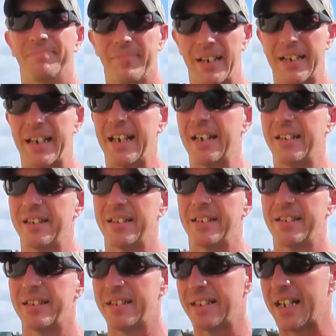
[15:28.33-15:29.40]
again,
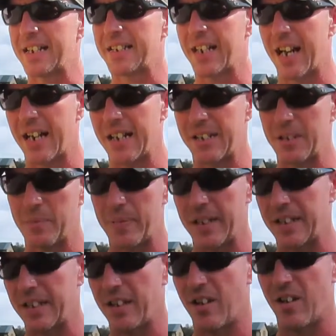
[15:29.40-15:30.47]
that's kind of
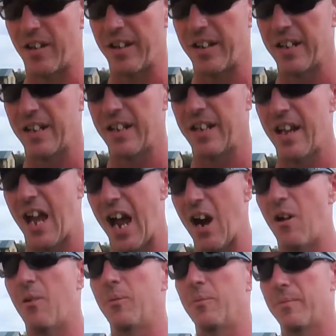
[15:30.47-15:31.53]
dependent on
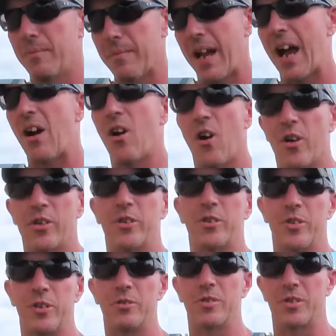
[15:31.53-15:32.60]
how hard you're
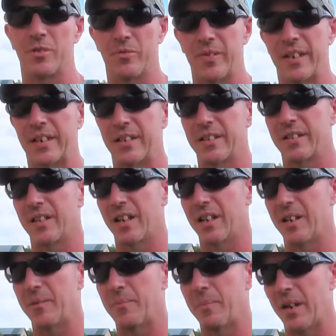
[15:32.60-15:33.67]
using the rig.
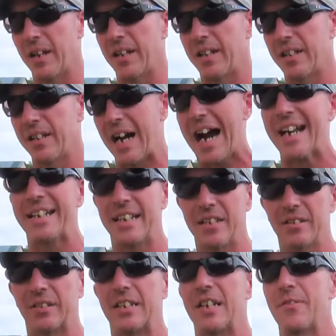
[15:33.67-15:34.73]
But
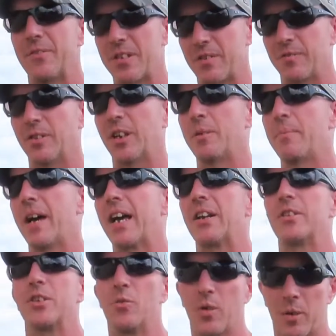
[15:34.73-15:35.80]
ideally, if it's a flooded
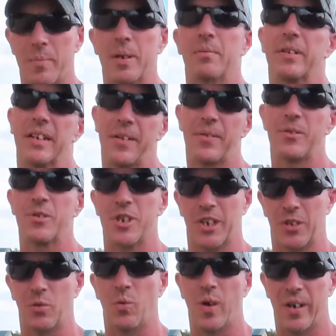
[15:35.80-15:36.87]
battery, you want to be able to get in there and
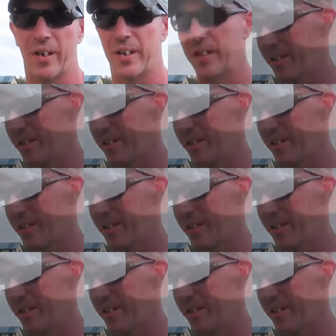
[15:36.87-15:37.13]
check the water.